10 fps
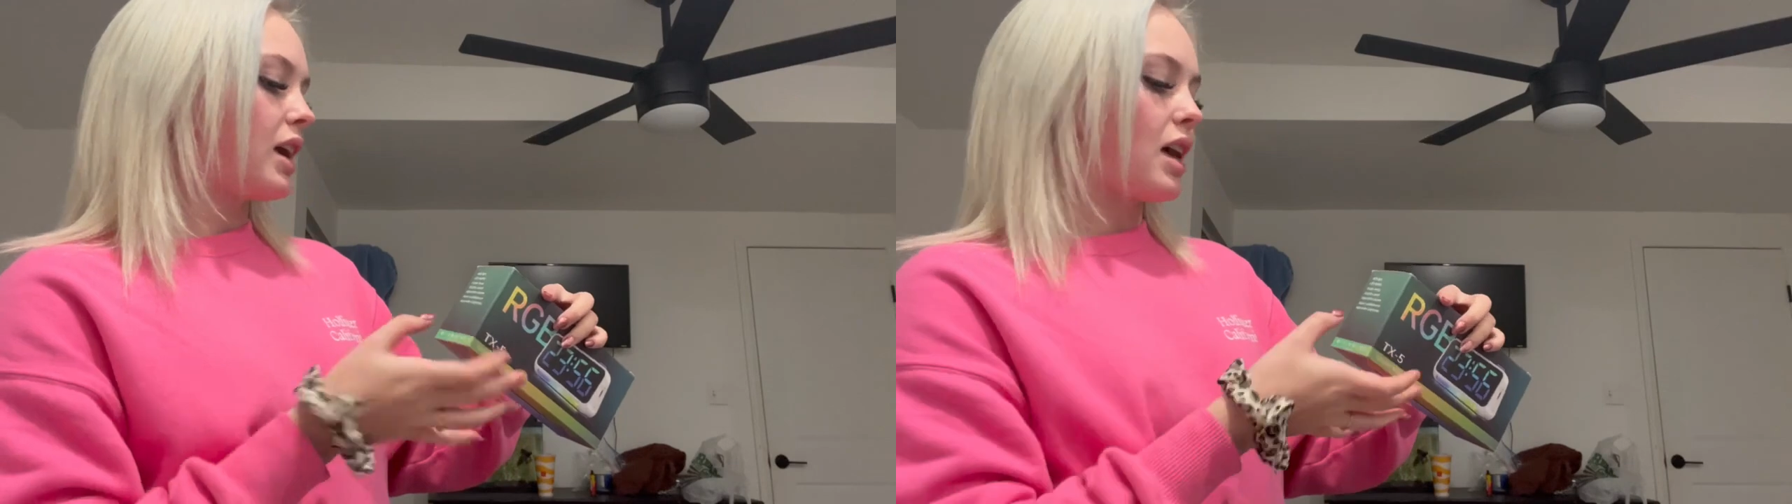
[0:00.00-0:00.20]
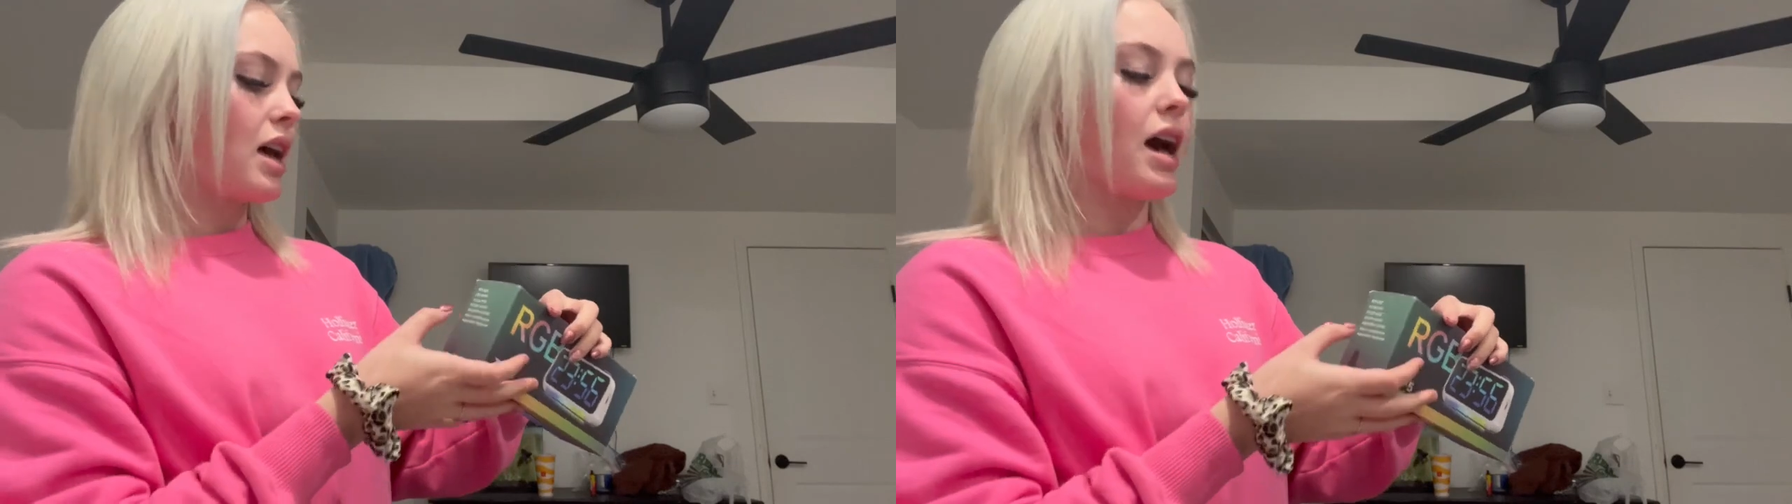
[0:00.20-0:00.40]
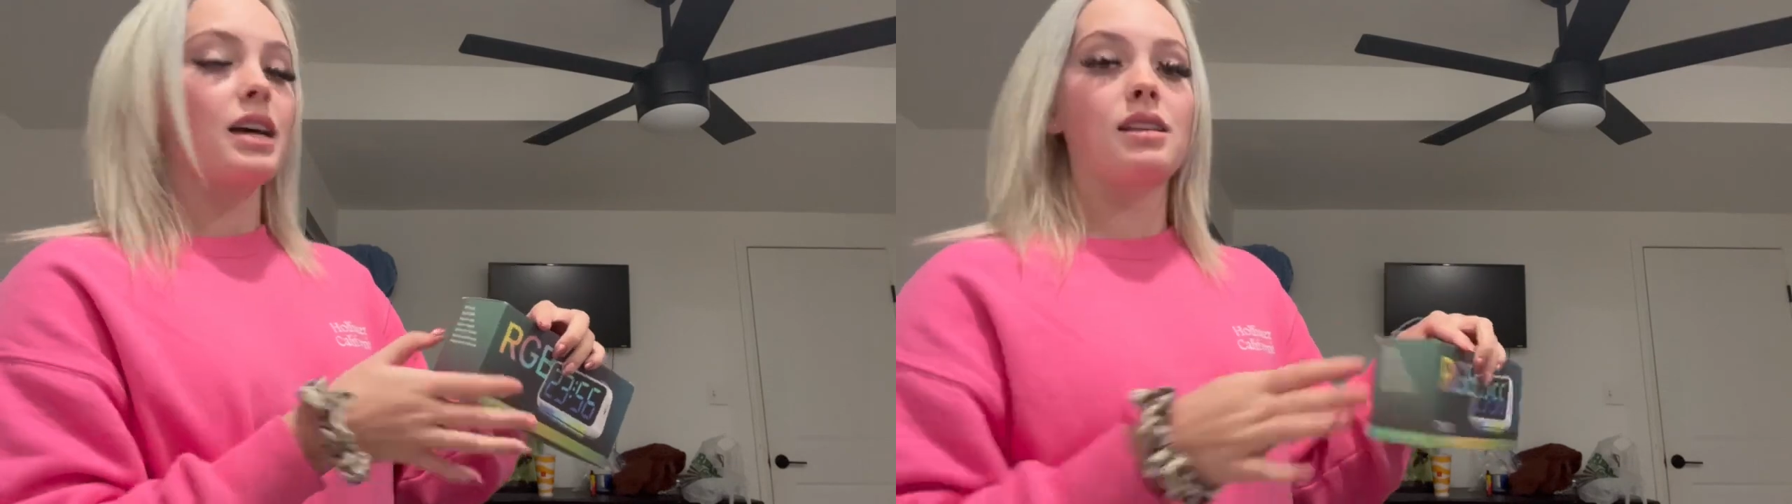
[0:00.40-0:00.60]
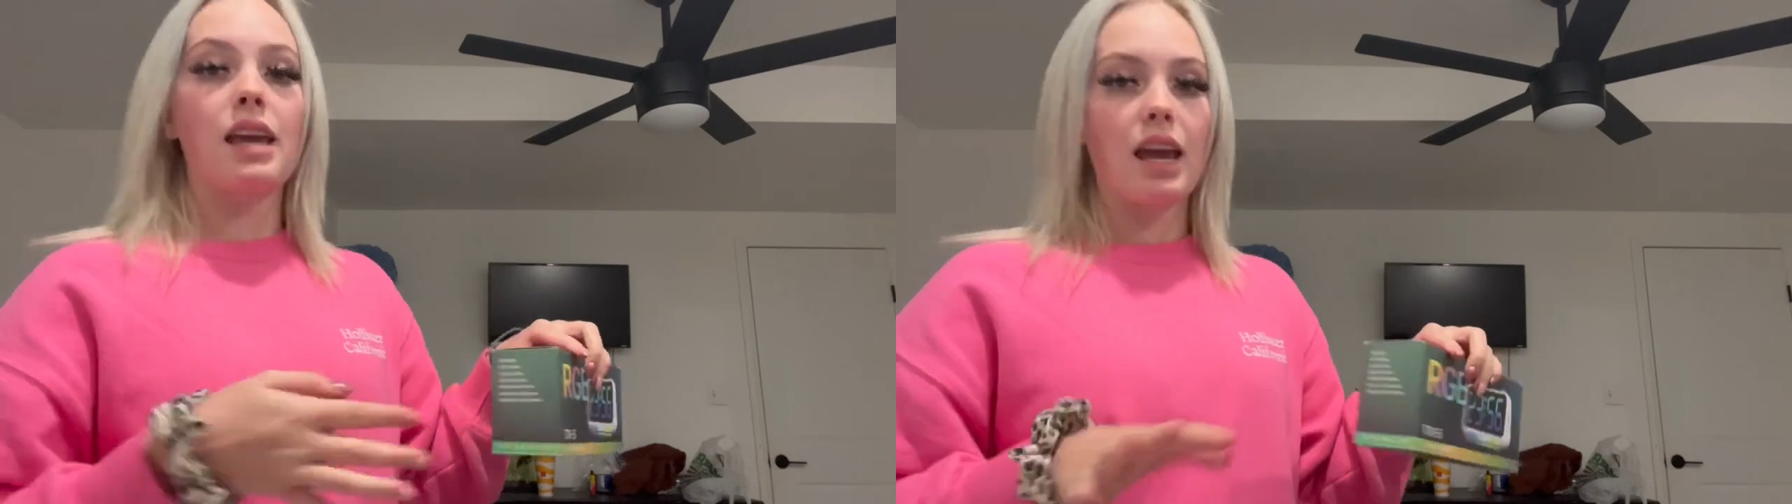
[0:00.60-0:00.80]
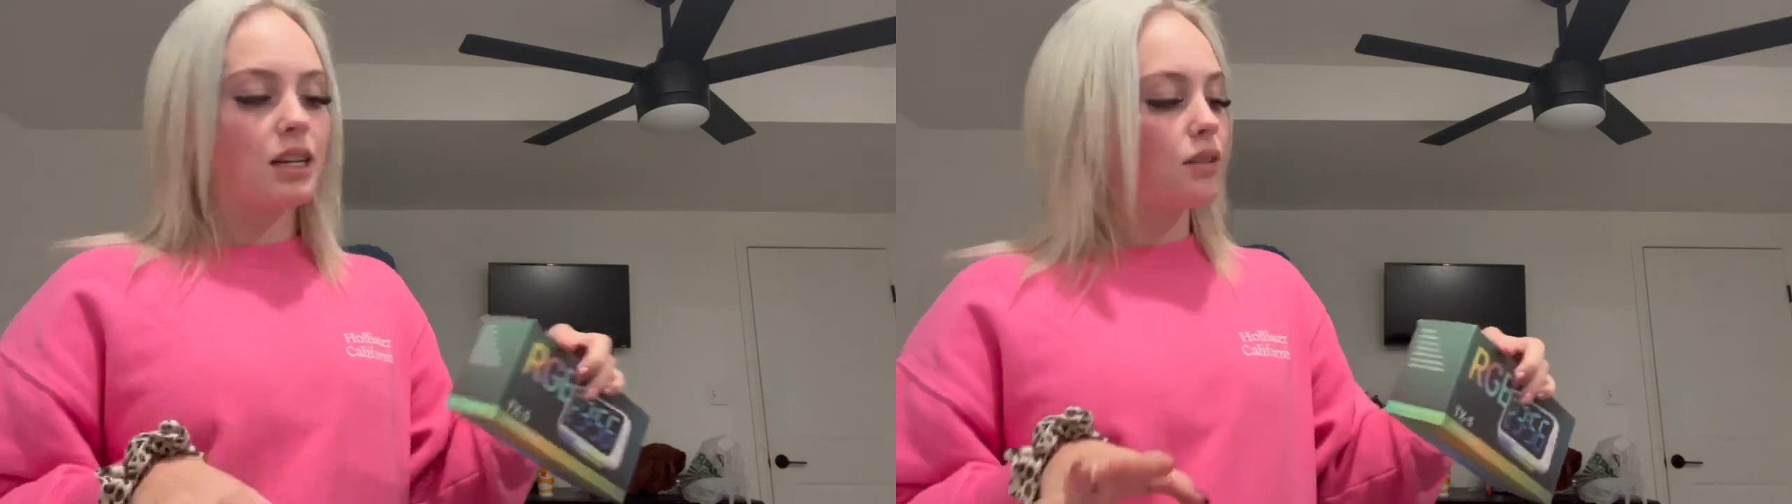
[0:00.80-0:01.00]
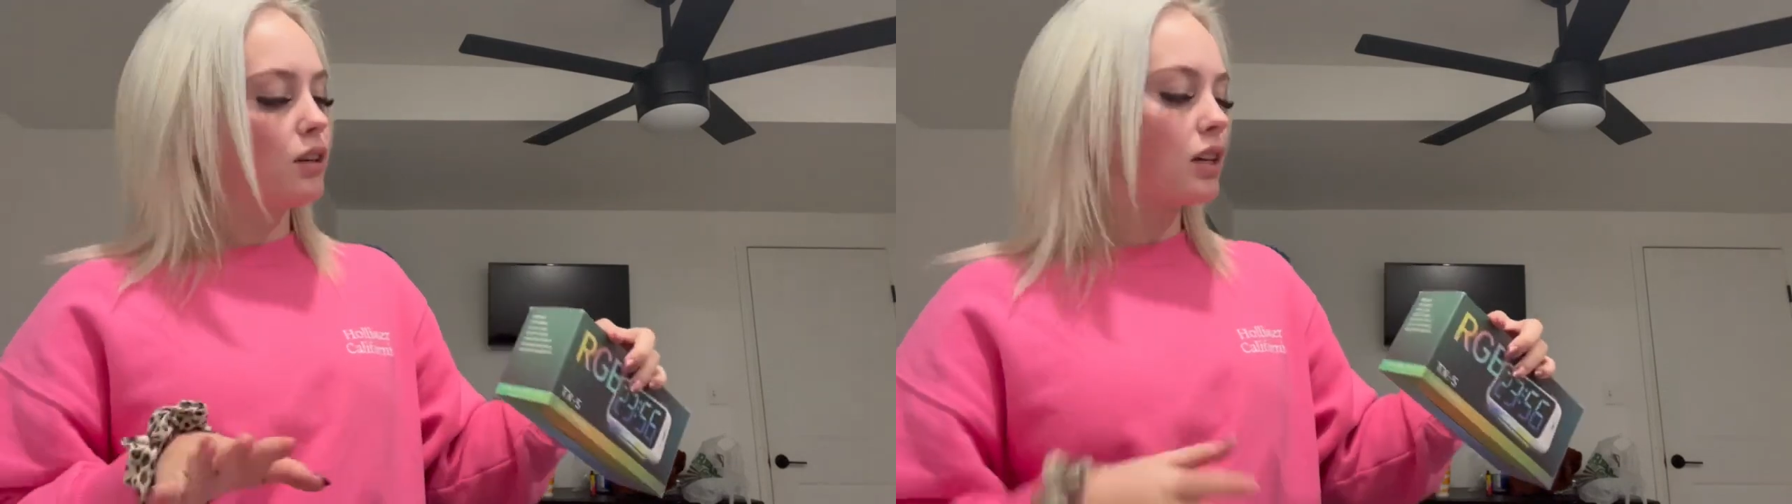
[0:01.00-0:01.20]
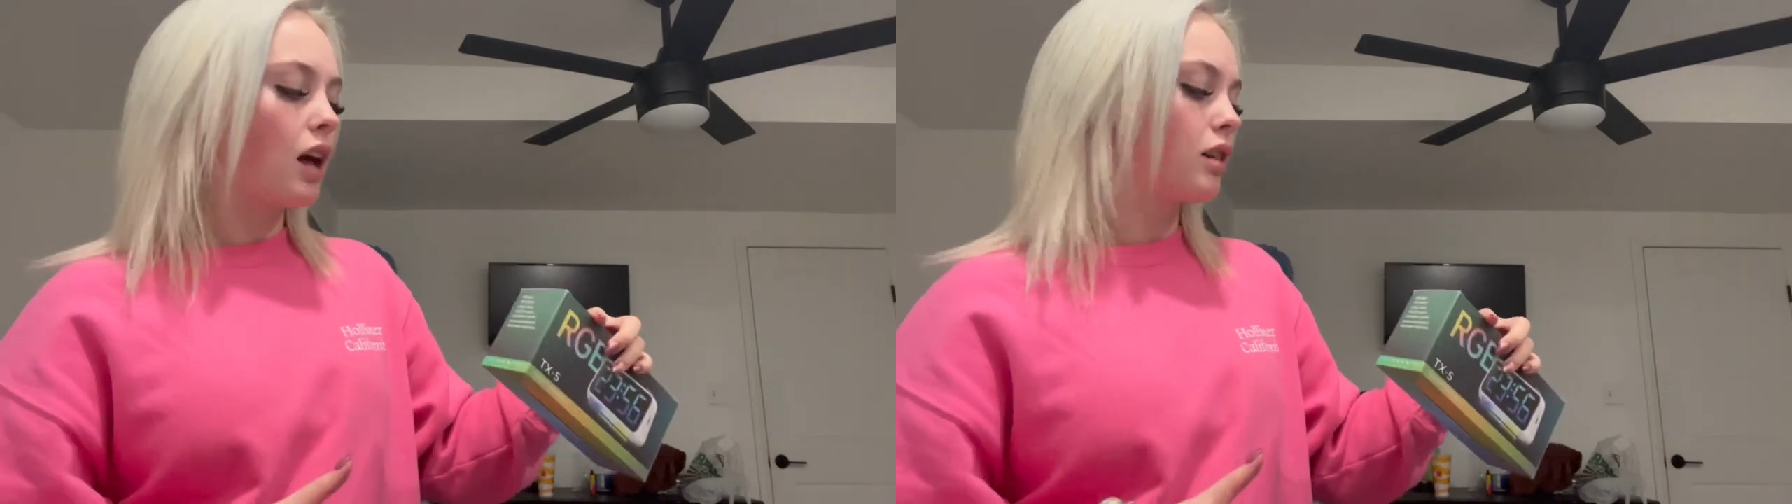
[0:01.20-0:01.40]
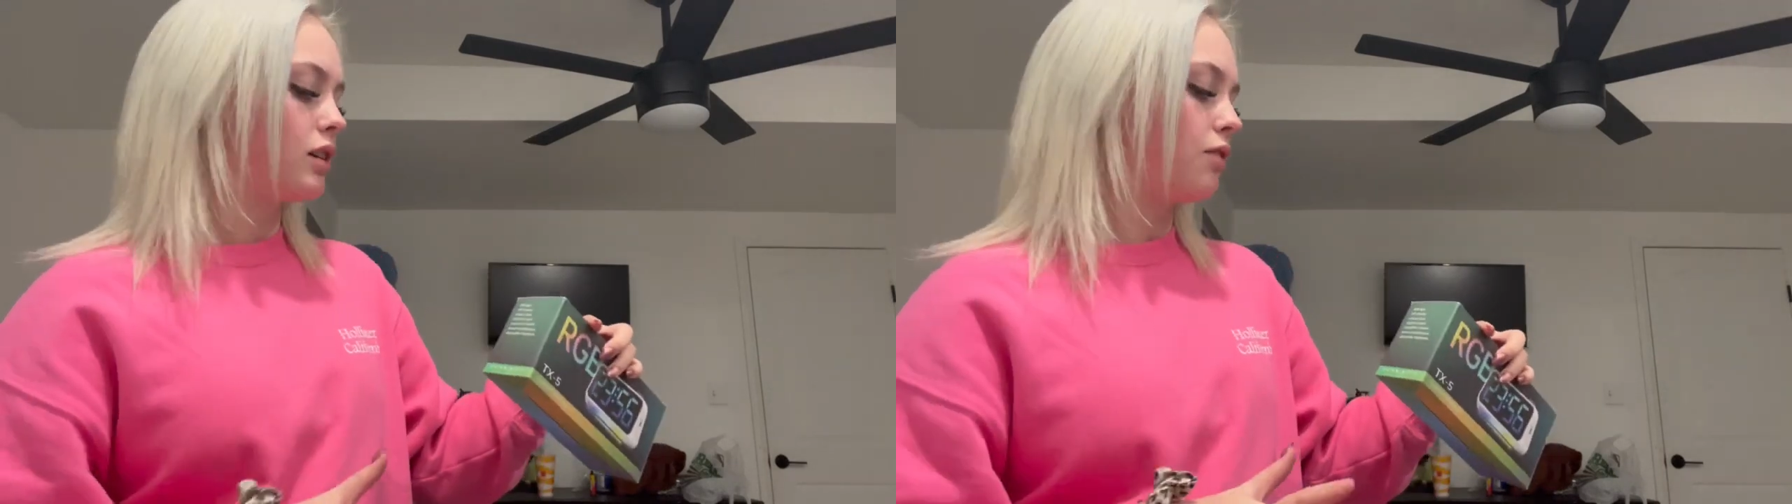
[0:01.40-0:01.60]
it has eight different
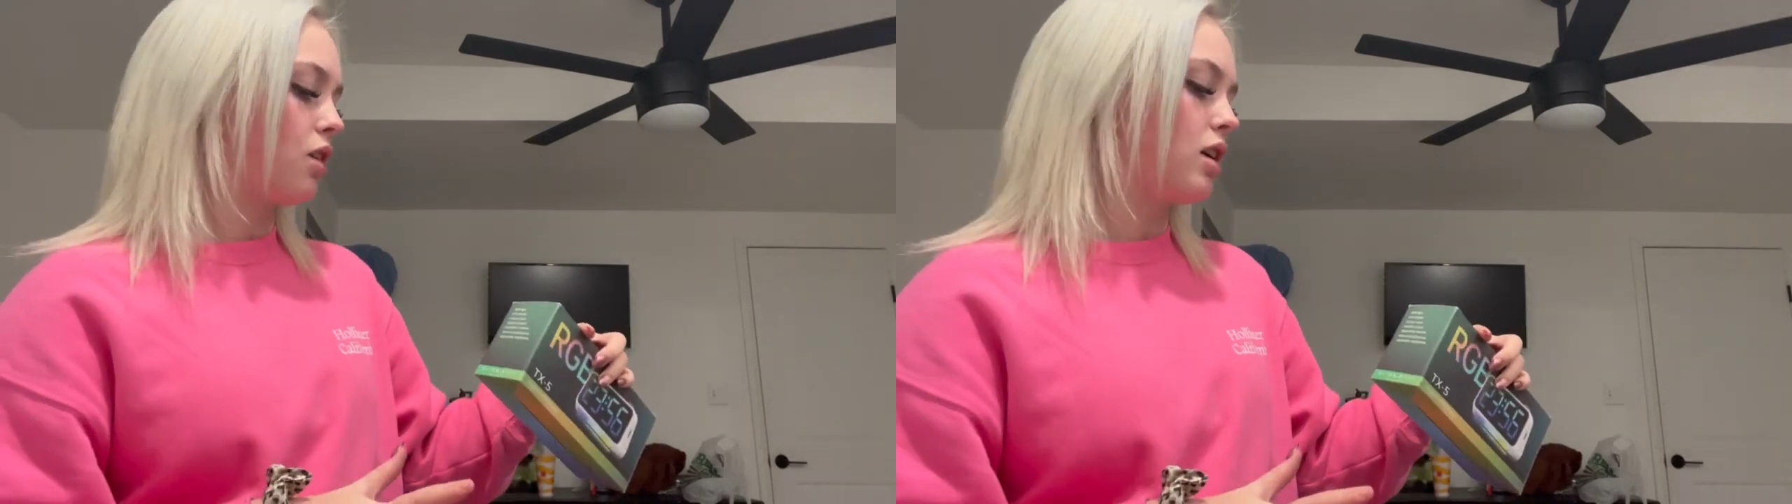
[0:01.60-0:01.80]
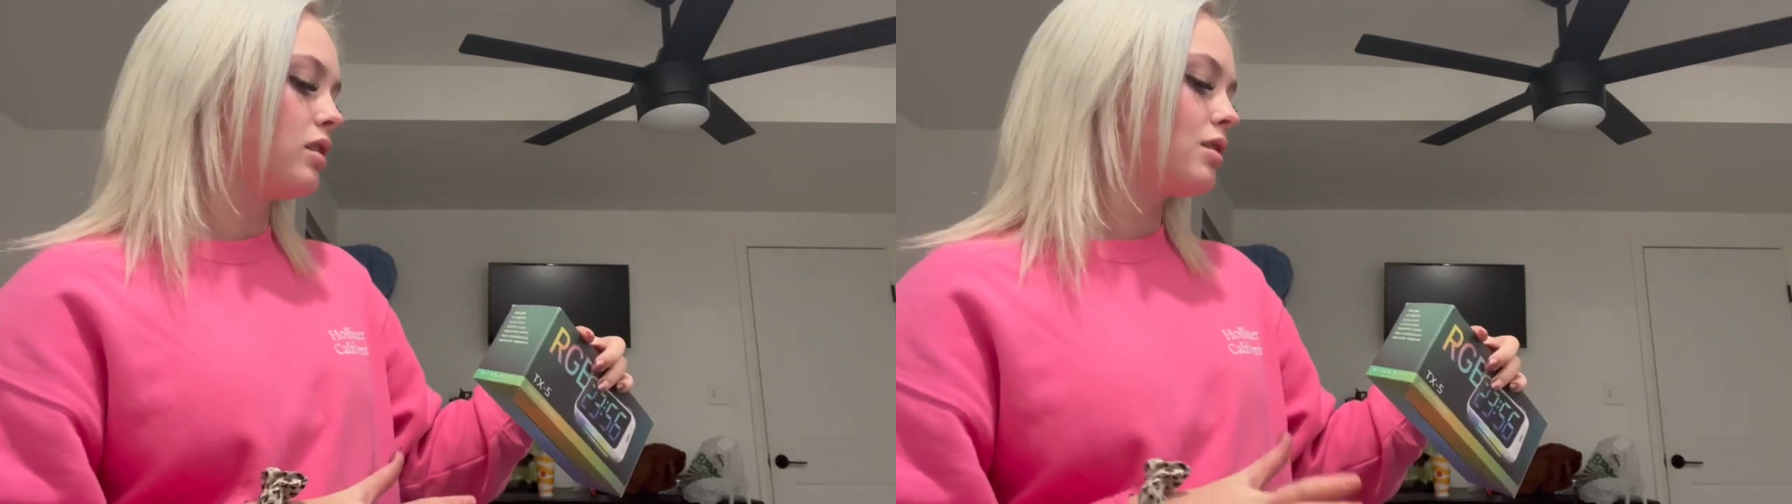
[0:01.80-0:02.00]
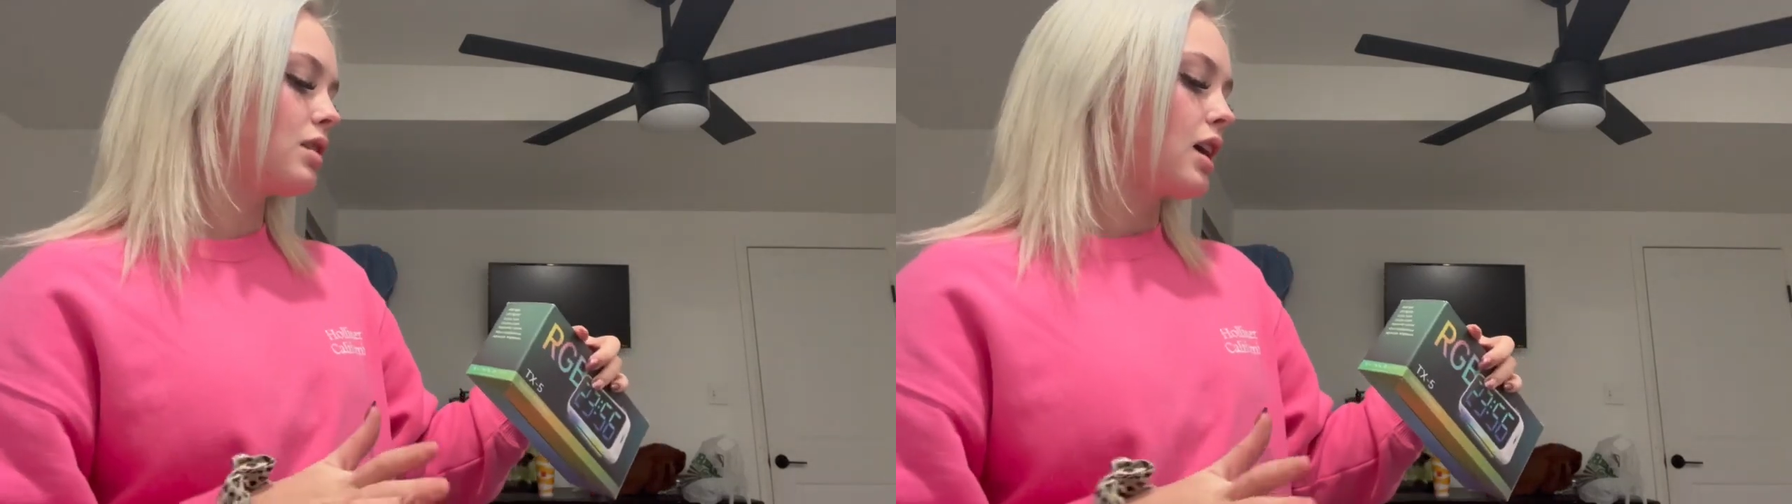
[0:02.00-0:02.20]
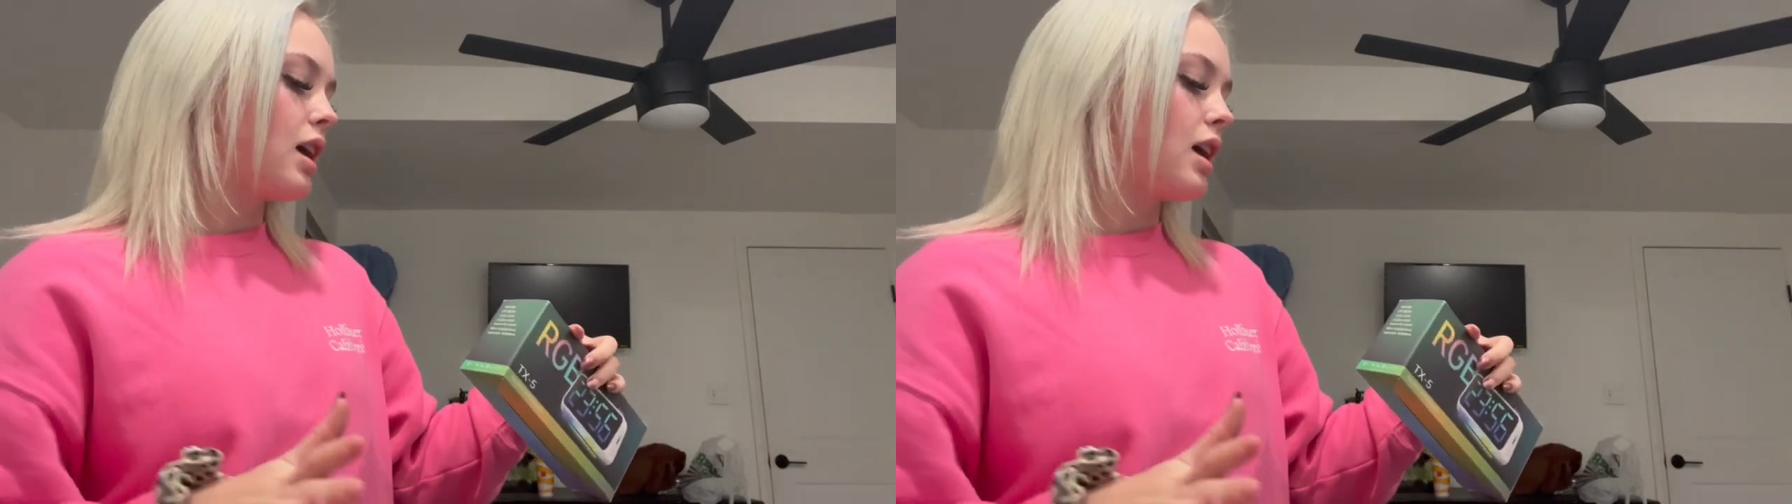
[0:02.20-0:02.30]
color fonts,